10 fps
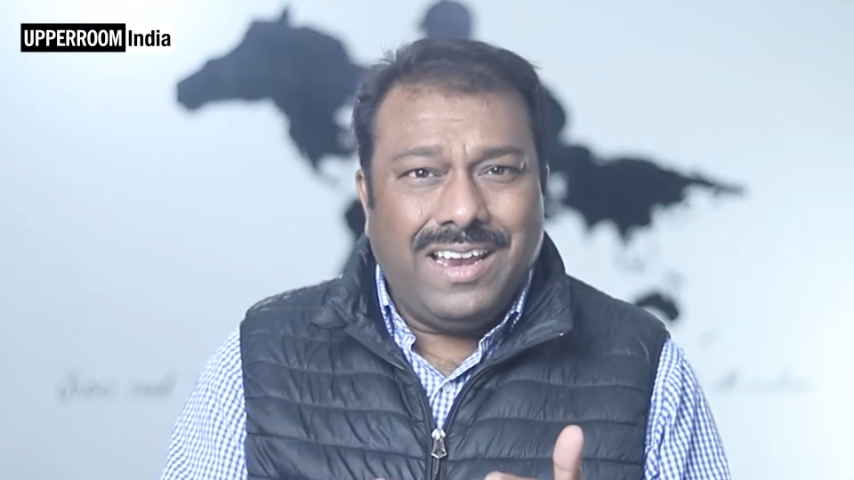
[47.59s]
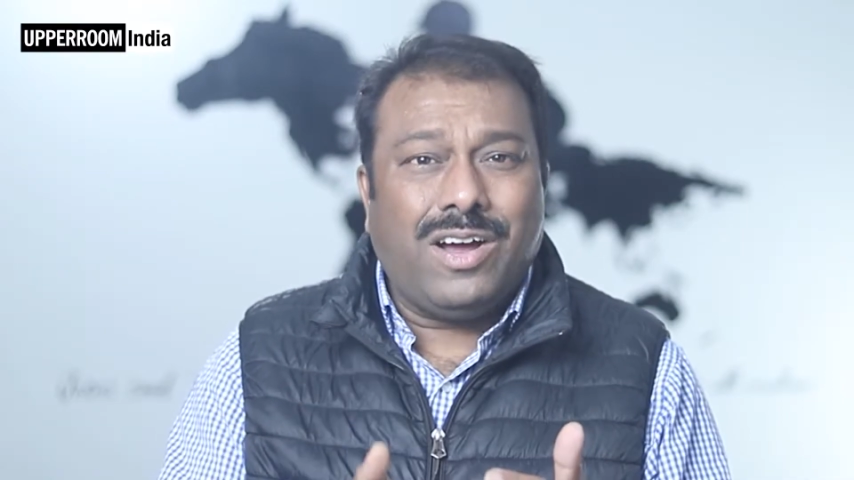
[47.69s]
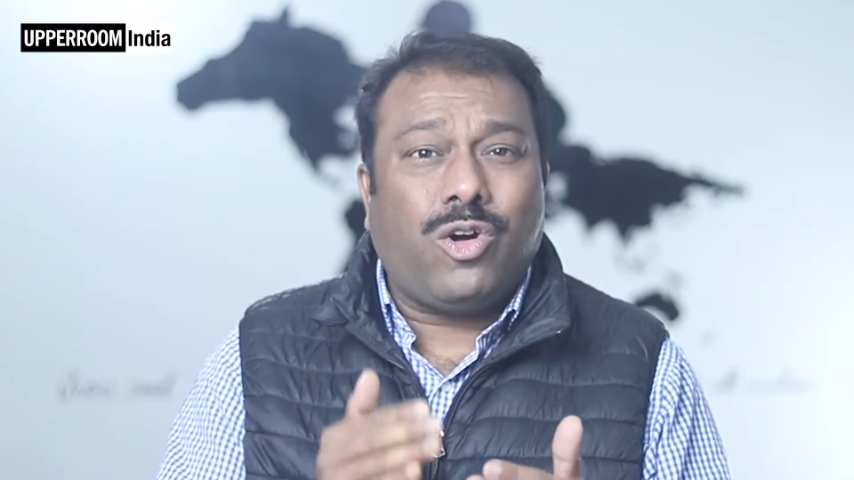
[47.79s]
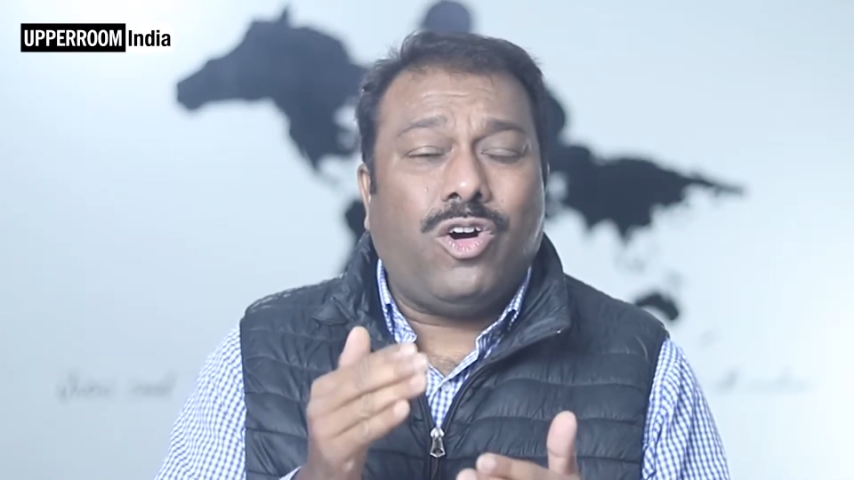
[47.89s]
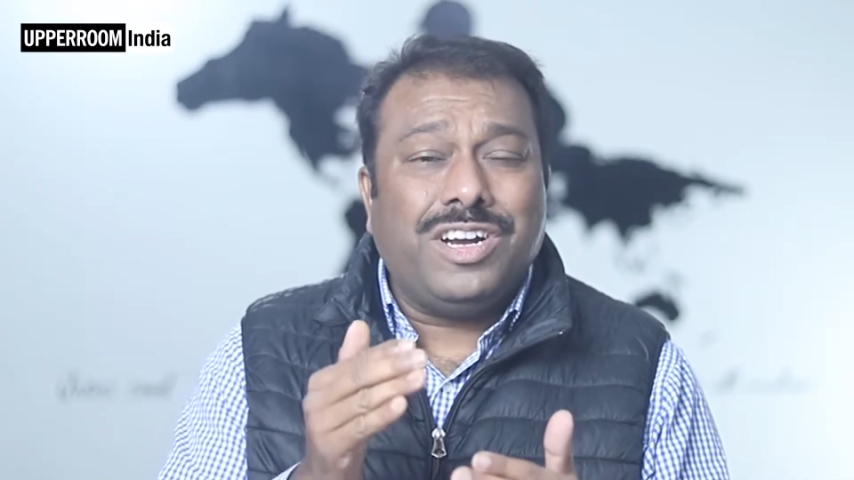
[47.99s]

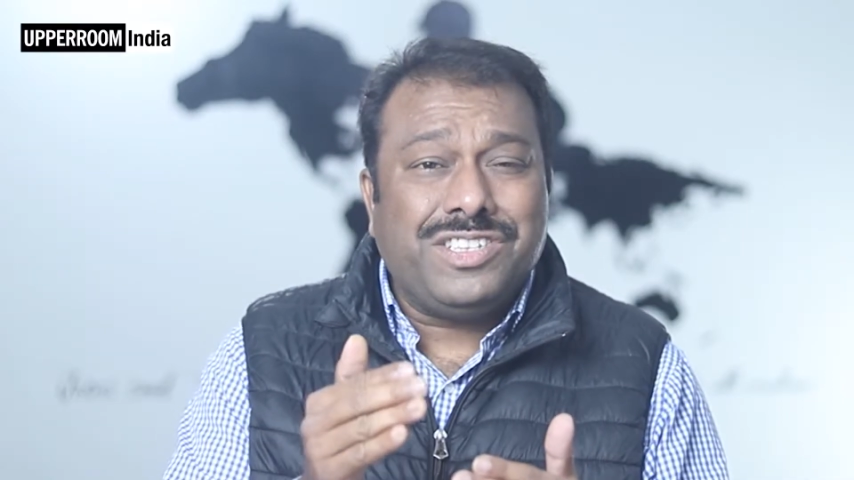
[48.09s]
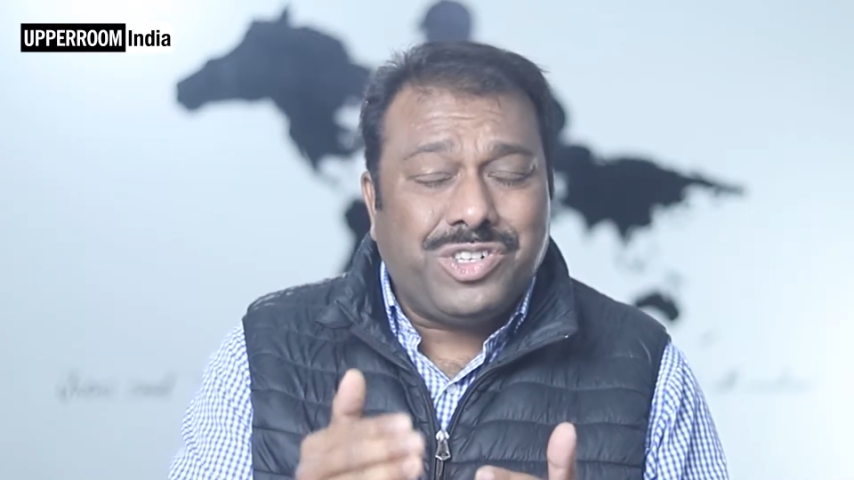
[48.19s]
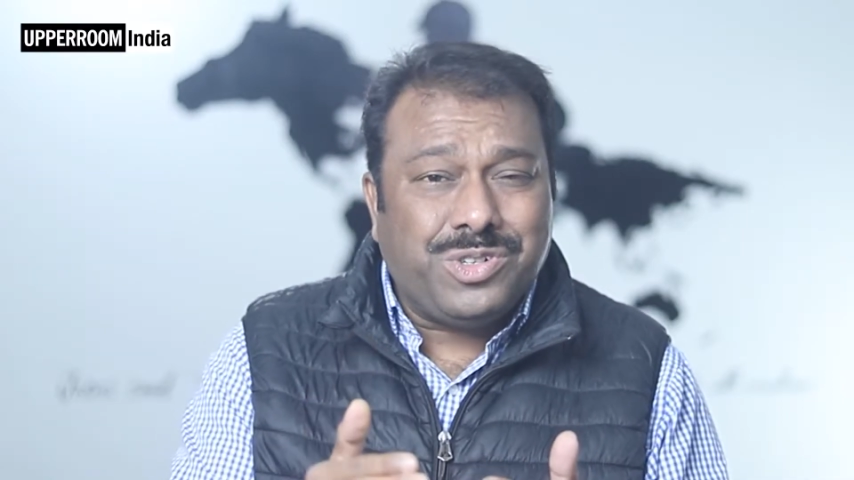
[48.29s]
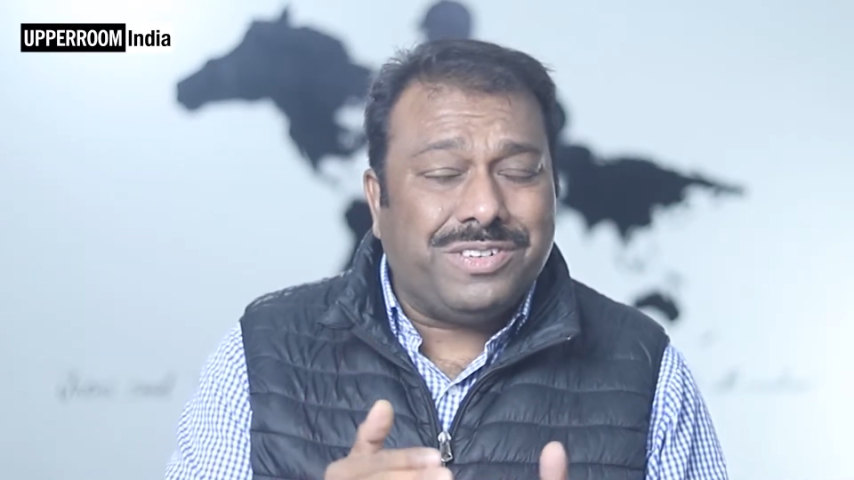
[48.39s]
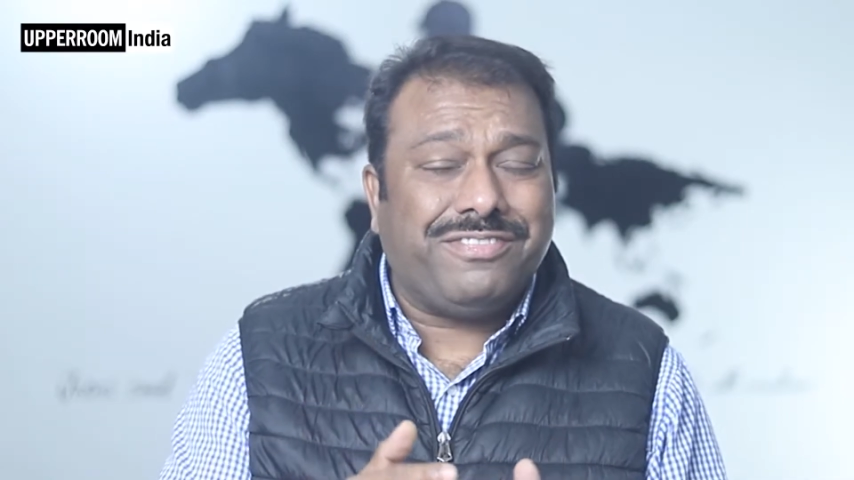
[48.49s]
accordance
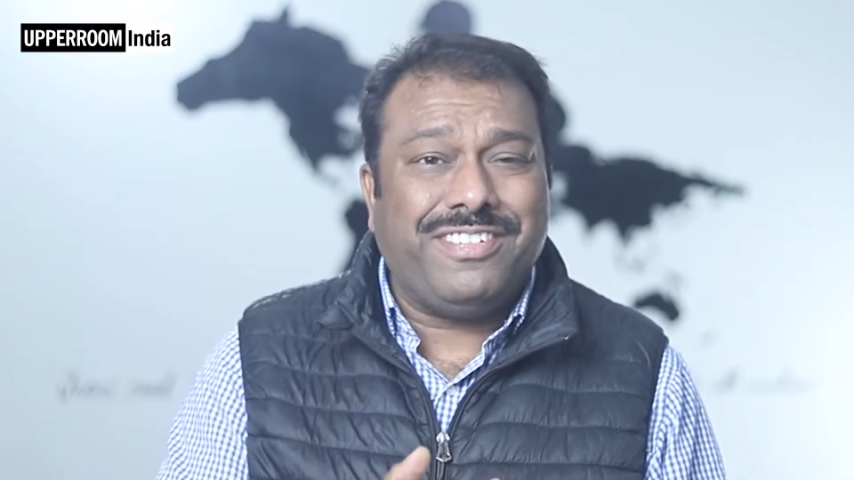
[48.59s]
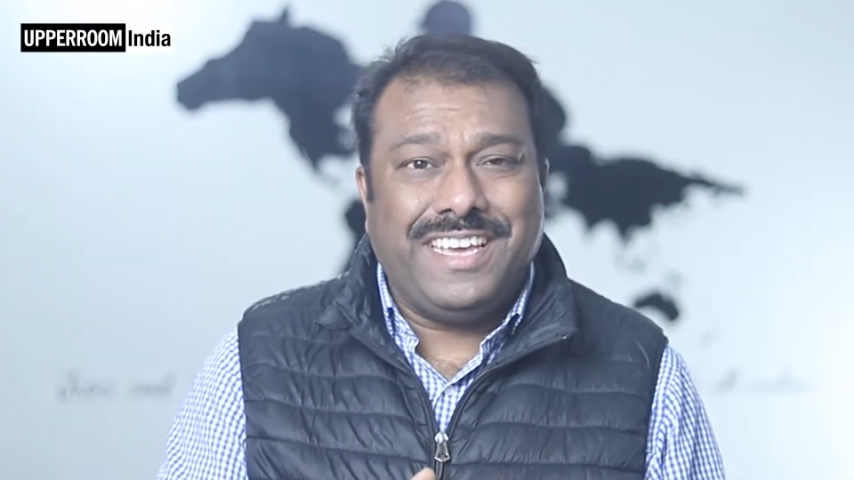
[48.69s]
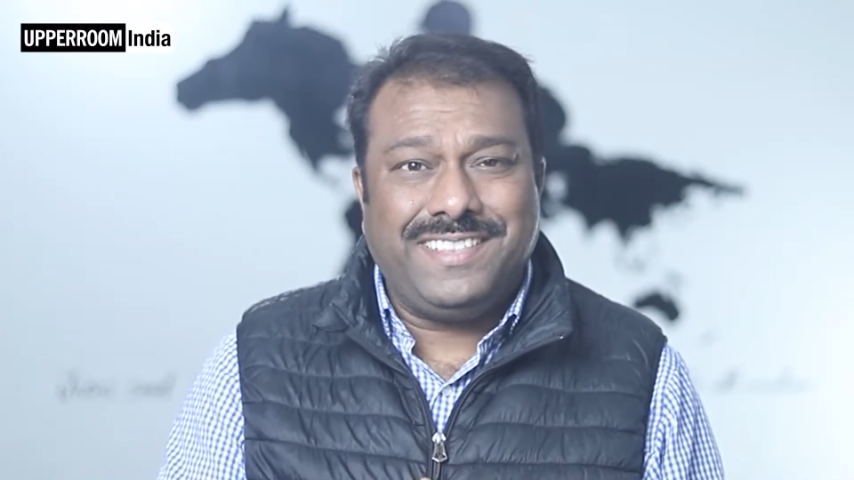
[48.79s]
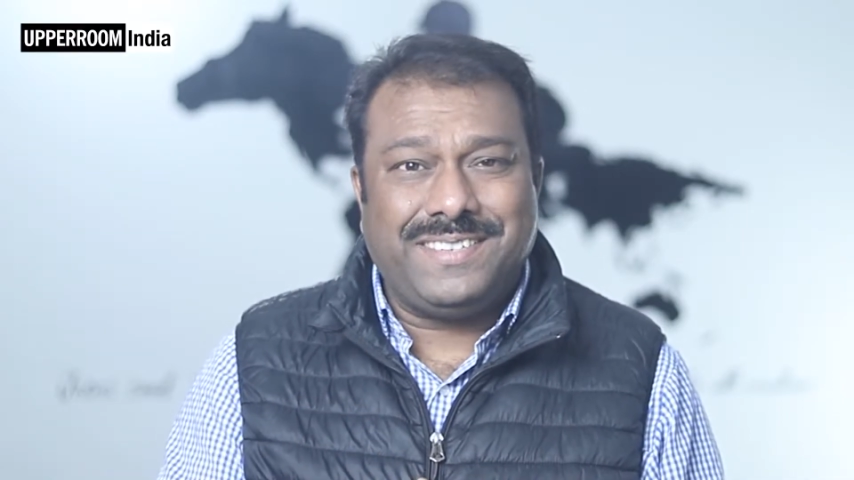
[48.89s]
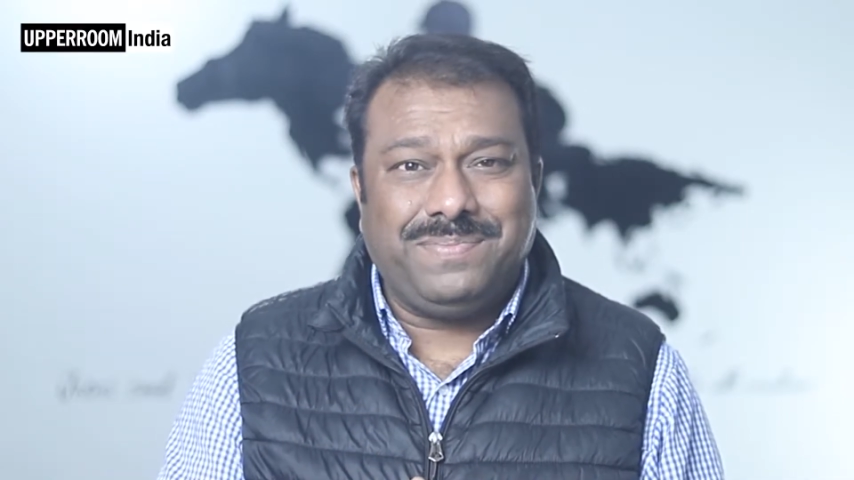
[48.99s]
to the
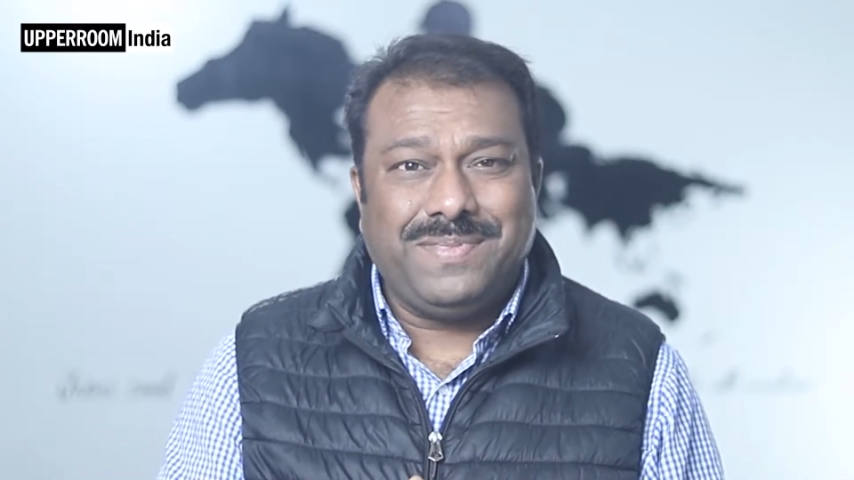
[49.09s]
faith?